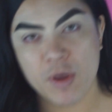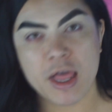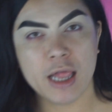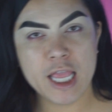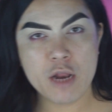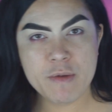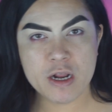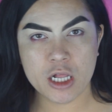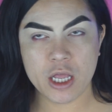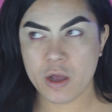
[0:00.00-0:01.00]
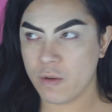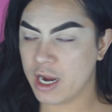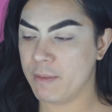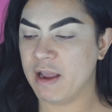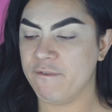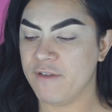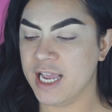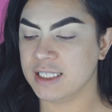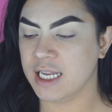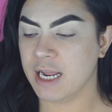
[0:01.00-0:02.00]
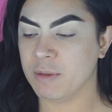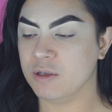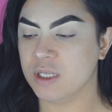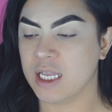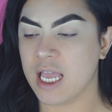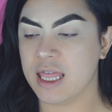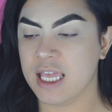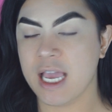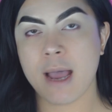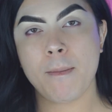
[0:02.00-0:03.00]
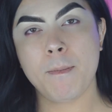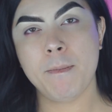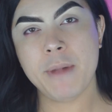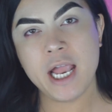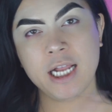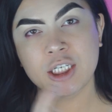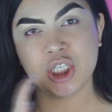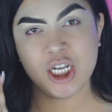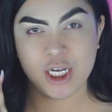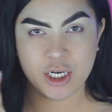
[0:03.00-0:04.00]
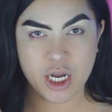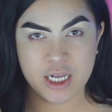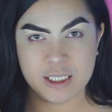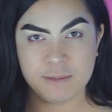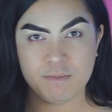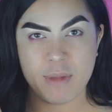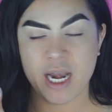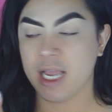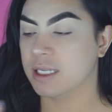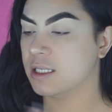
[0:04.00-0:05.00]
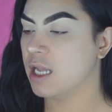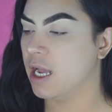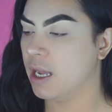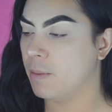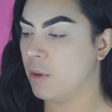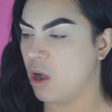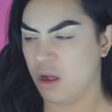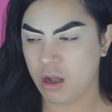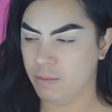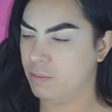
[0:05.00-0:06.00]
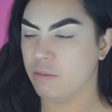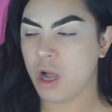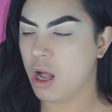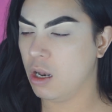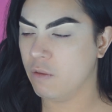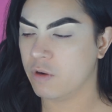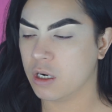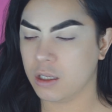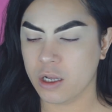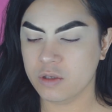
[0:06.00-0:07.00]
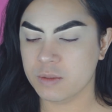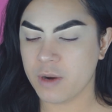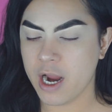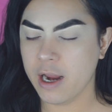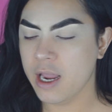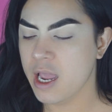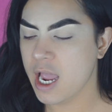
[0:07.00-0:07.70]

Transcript: with a little bit of glow and my face, and I'm using the Bella Chic Cosmetics um, All Over Glow Spray,